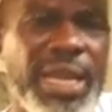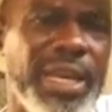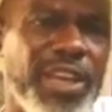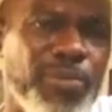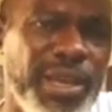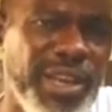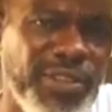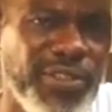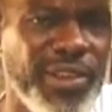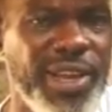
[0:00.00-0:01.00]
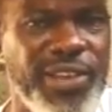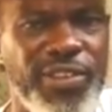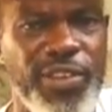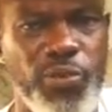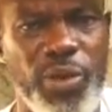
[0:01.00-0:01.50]
There's been
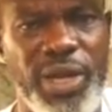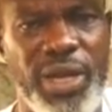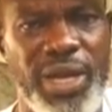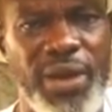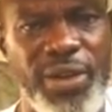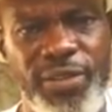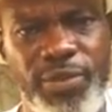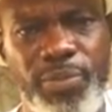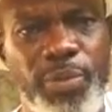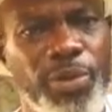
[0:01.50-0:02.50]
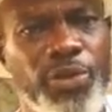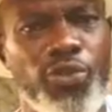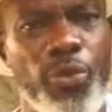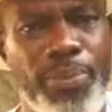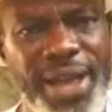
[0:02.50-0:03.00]
incidences where, however, people are
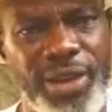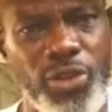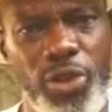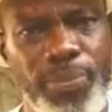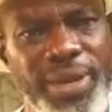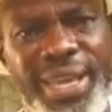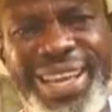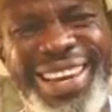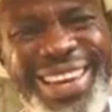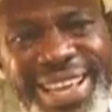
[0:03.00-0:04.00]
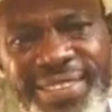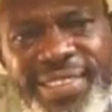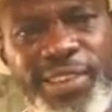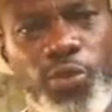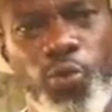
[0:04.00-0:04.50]
so backed up and they're
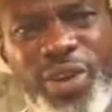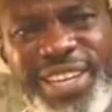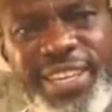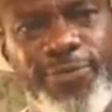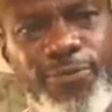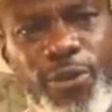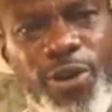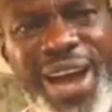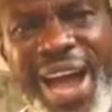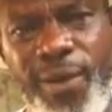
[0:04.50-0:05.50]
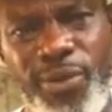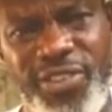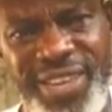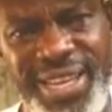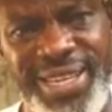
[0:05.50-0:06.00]
cleansing 24 hours
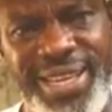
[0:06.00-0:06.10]
later.